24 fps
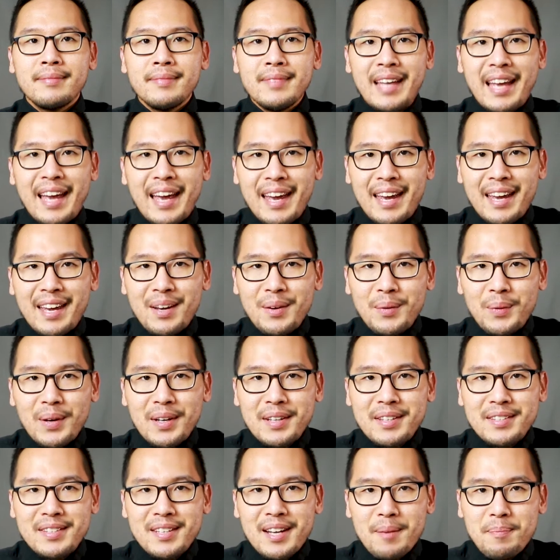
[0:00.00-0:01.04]
Hey,
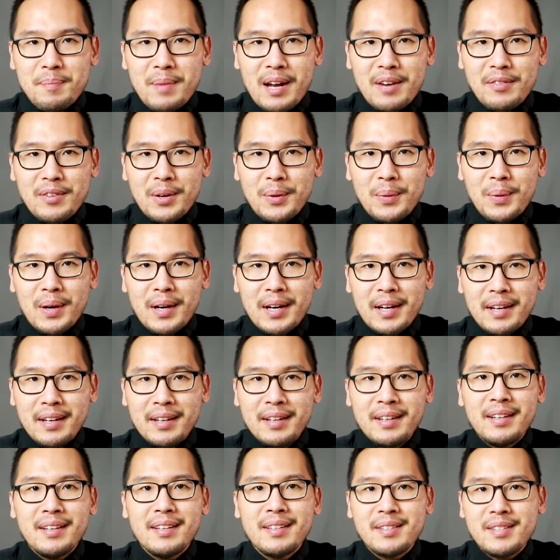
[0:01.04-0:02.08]
what's up everyone?
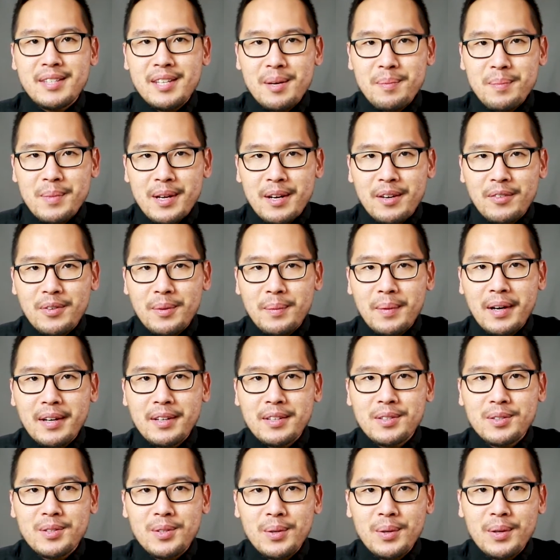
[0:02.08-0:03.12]
Tim here from Ung
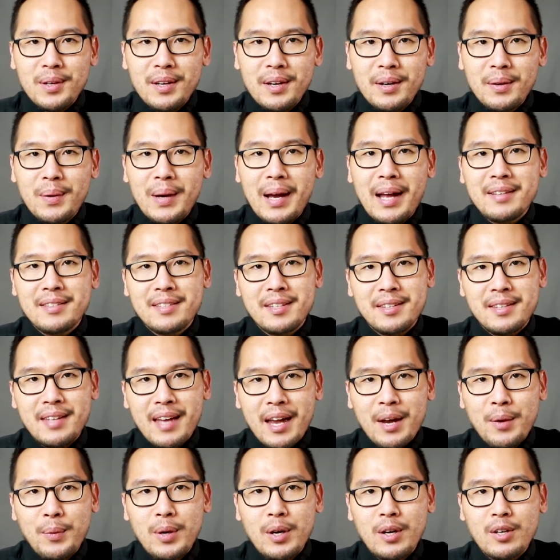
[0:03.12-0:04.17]
Studio, and
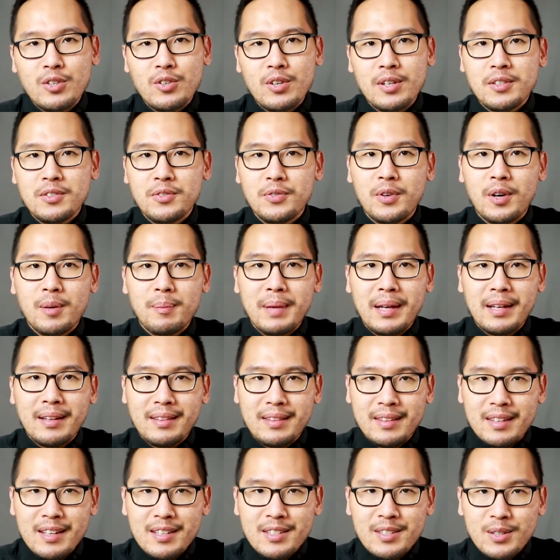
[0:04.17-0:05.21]
today we are transforming
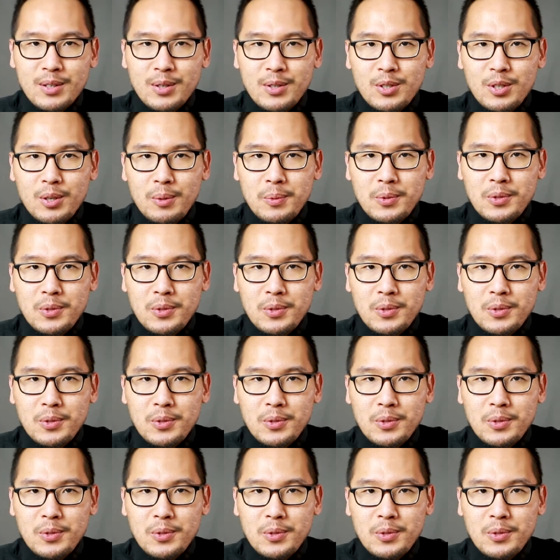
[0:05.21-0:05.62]
this YouTube